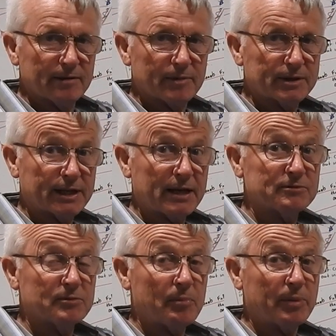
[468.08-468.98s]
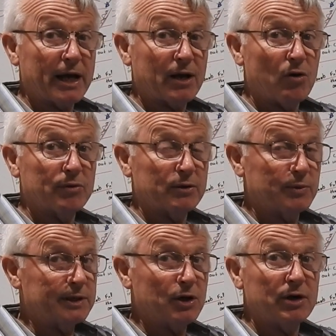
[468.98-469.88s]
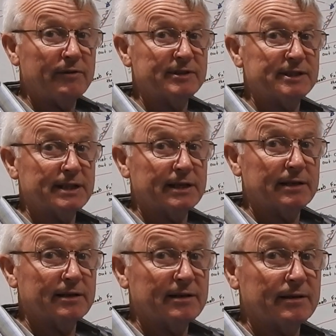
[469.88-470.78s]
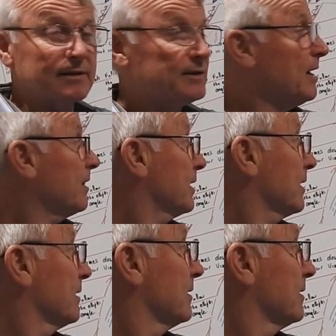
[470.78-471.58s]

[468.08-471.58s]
because it comes from a black hole that we don't even see. Nothing.